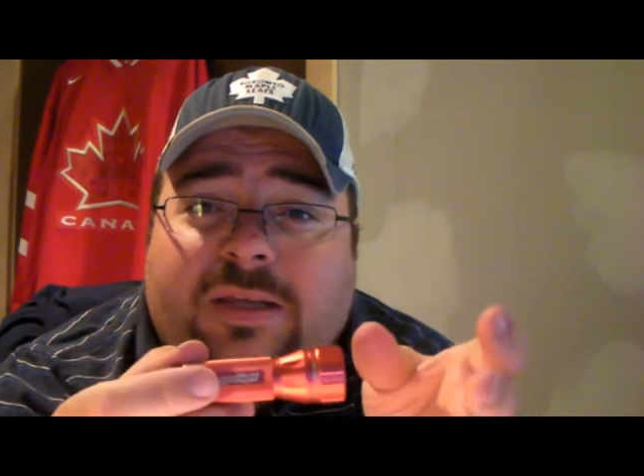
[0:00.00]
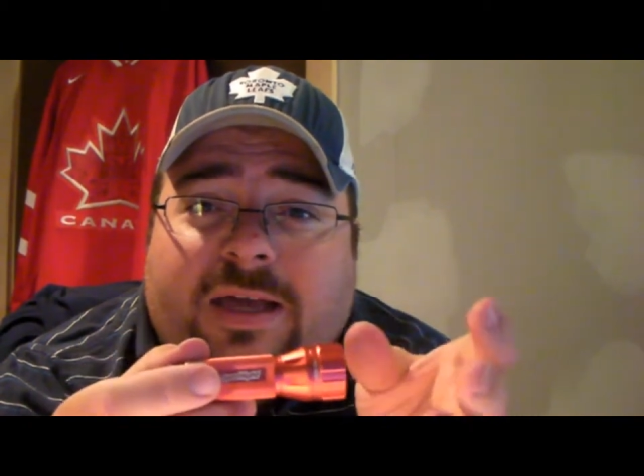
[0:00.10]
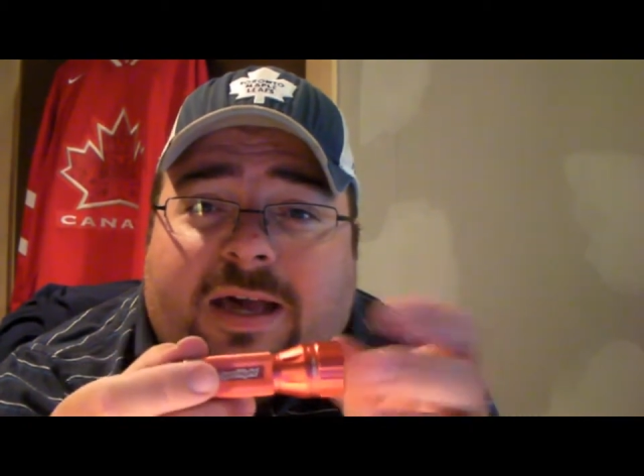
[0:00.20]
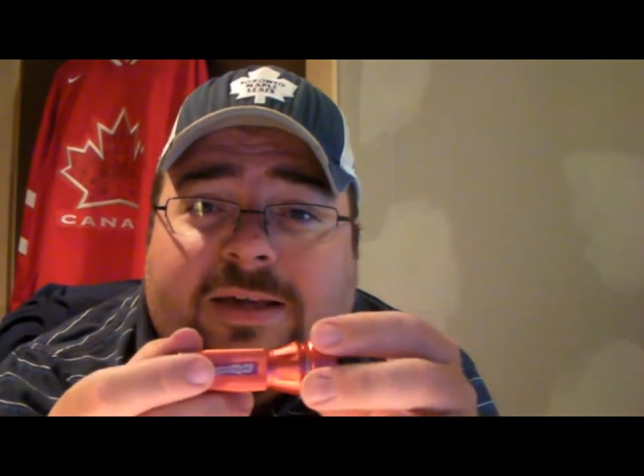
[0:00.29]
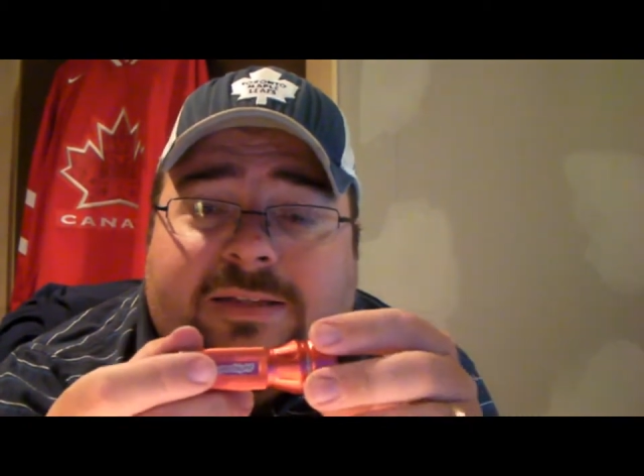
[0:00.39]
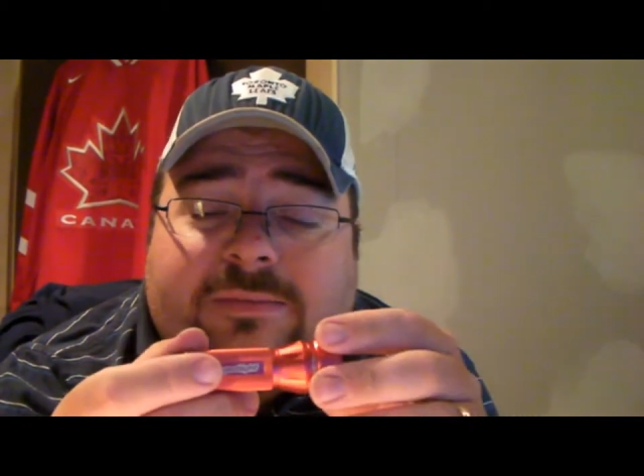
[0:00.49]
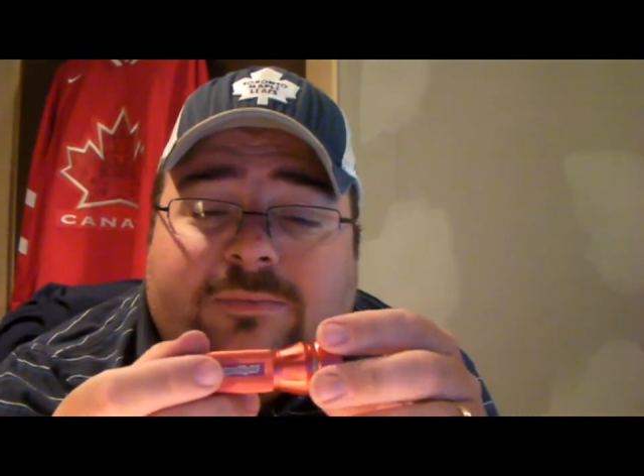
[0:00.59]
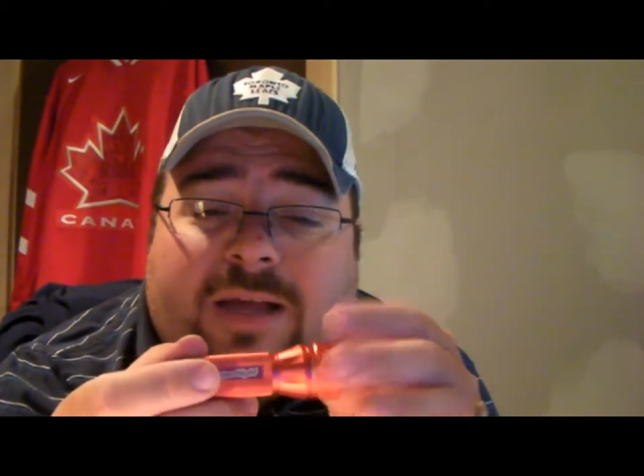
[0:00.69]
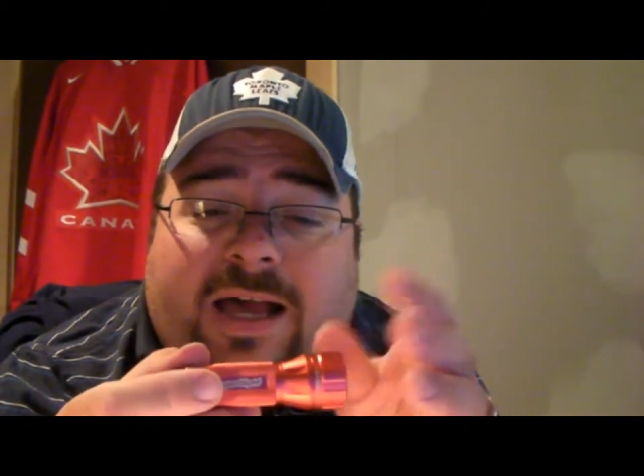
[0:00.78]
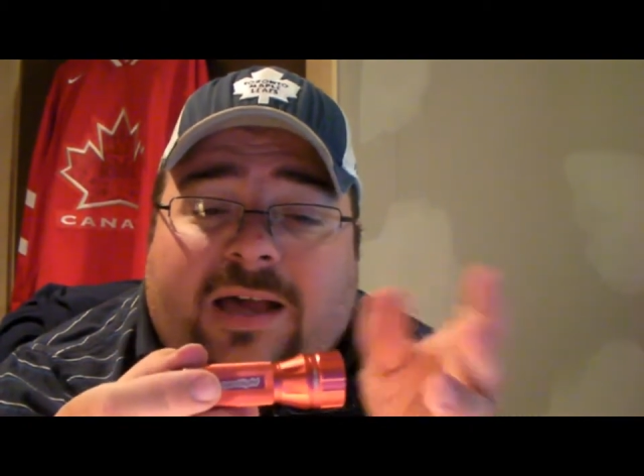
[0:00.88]
the guys
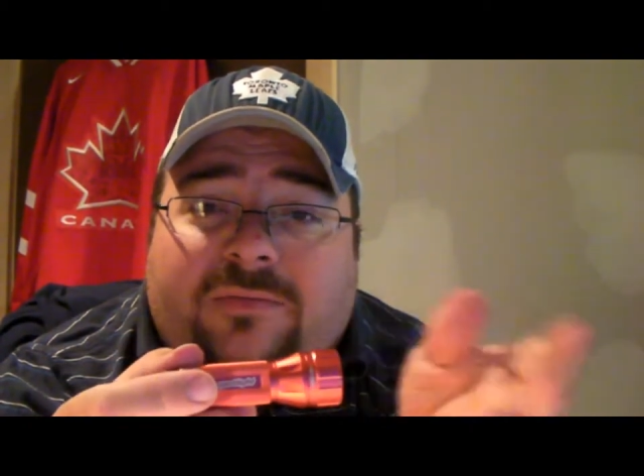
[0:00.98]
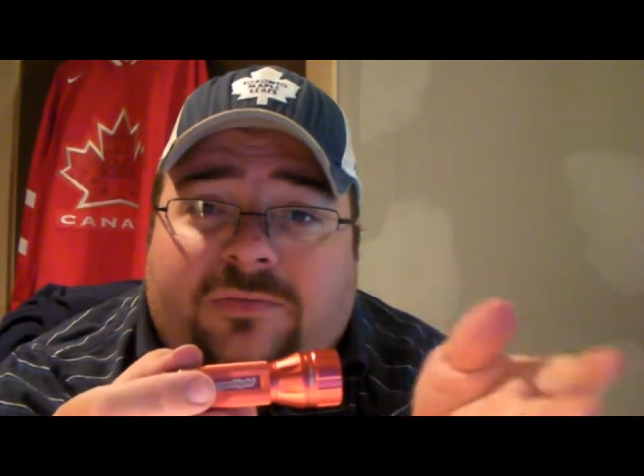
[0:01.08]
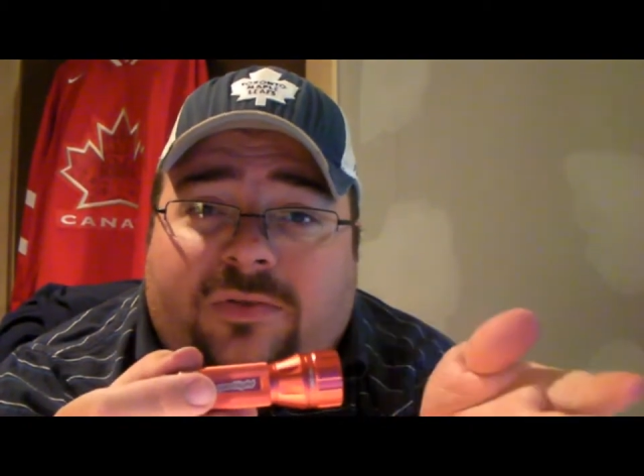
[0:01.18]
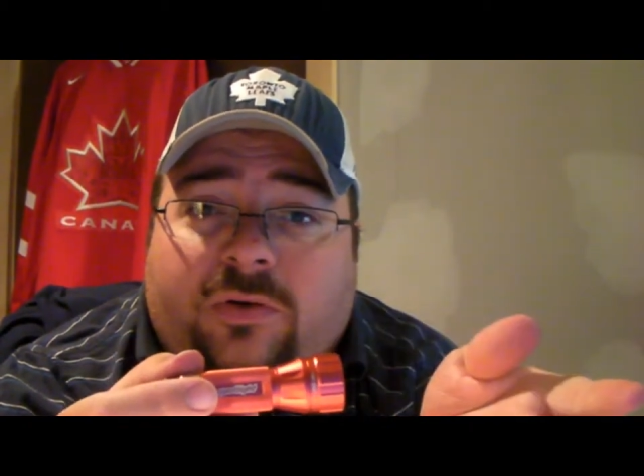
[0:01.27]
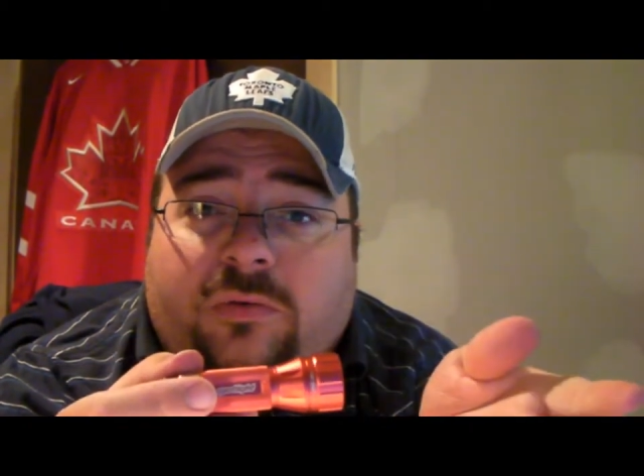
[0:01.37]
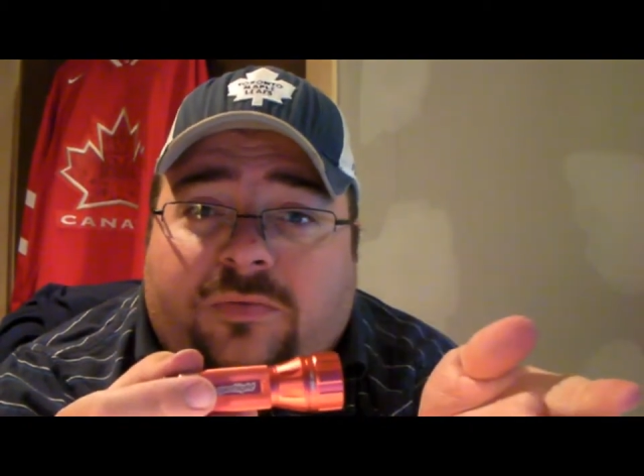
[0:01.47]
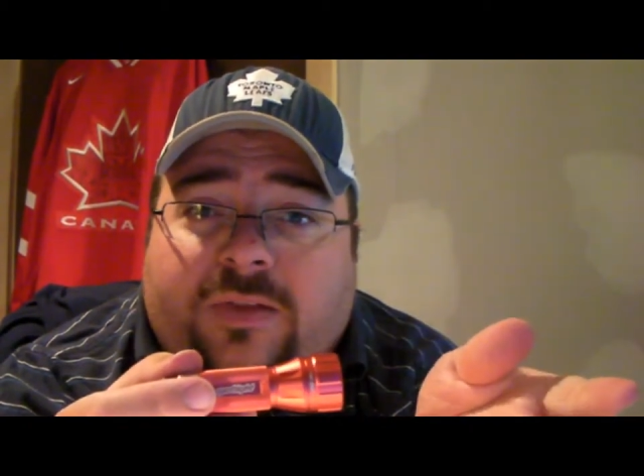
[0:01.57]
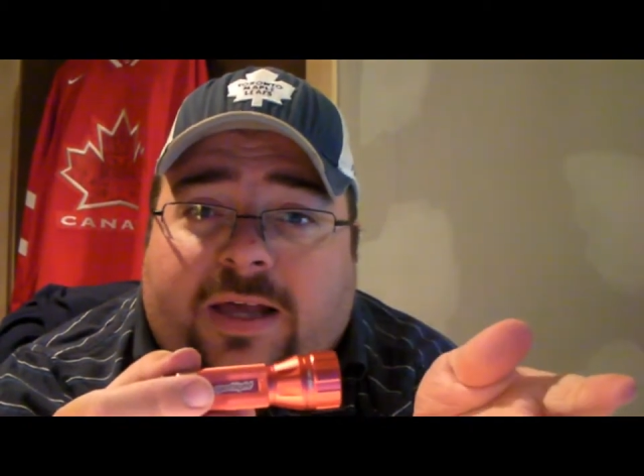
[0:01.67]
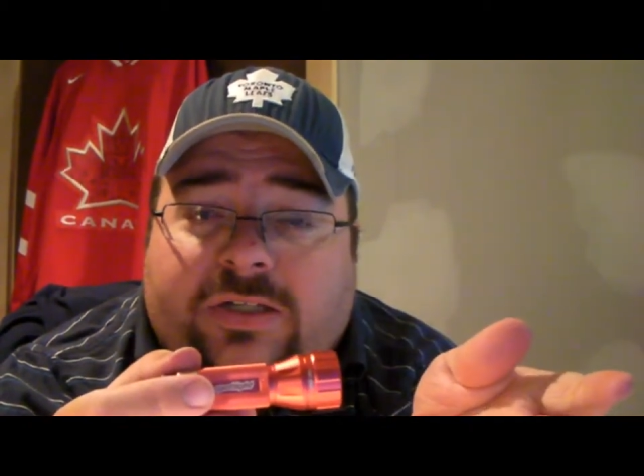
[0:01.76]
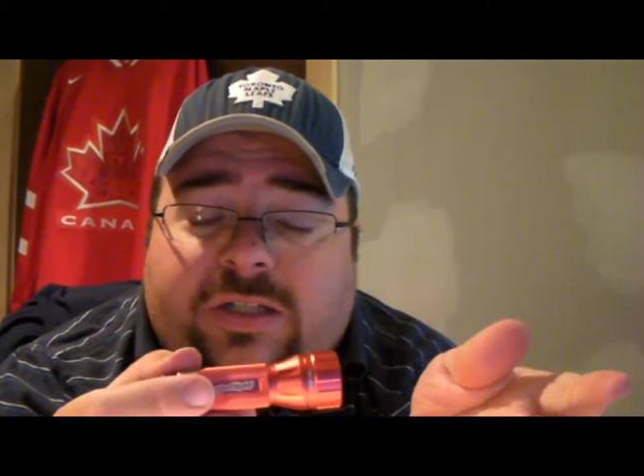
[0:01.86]
had their own
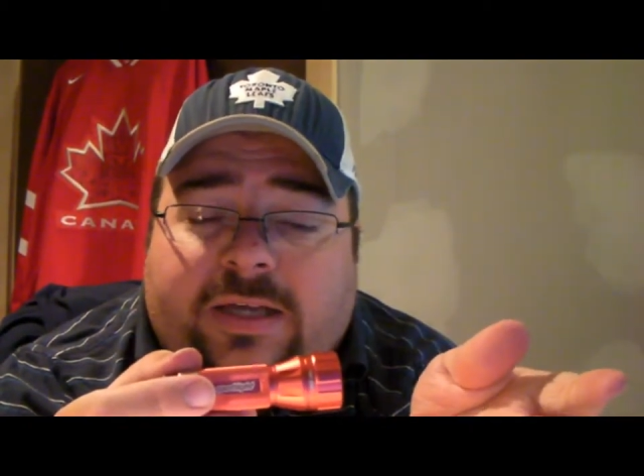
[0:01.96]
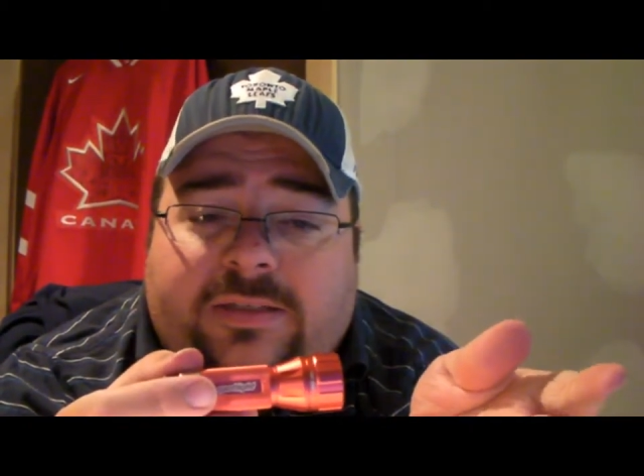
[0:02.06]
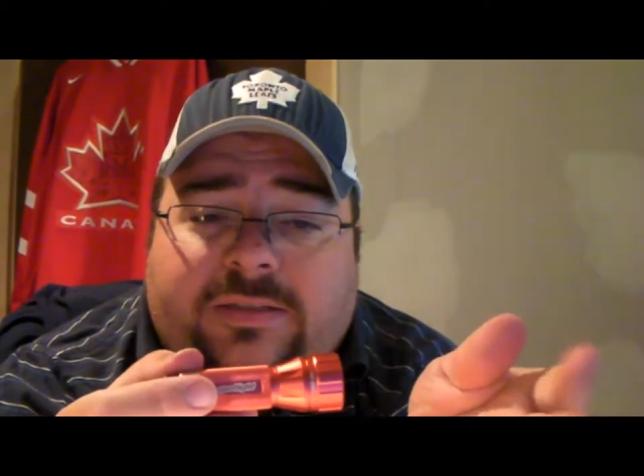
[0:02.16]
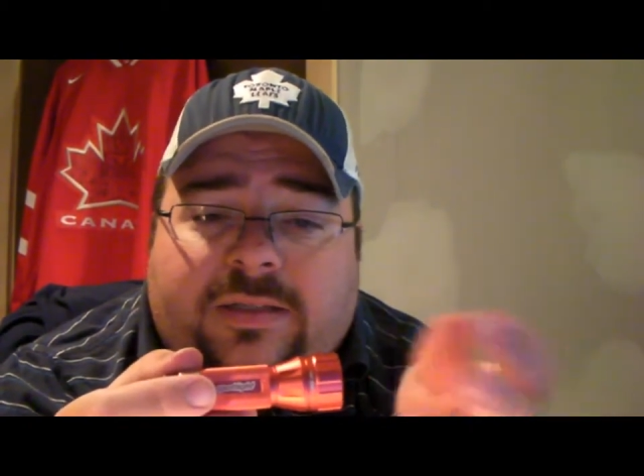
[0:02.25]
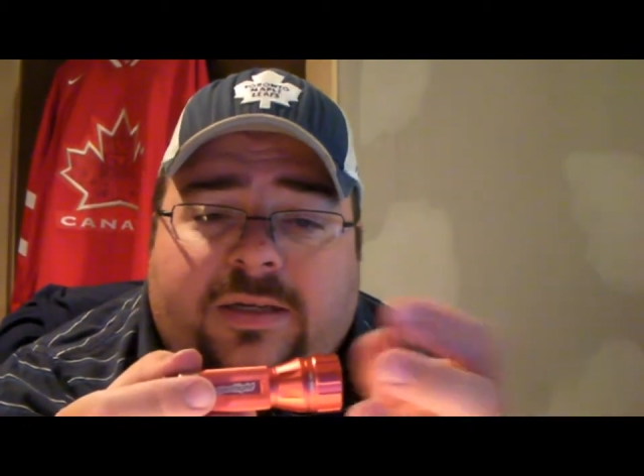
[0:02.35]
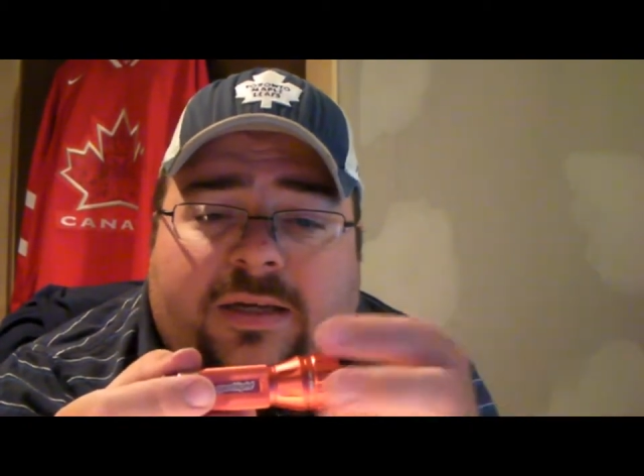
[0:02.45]
flashlights.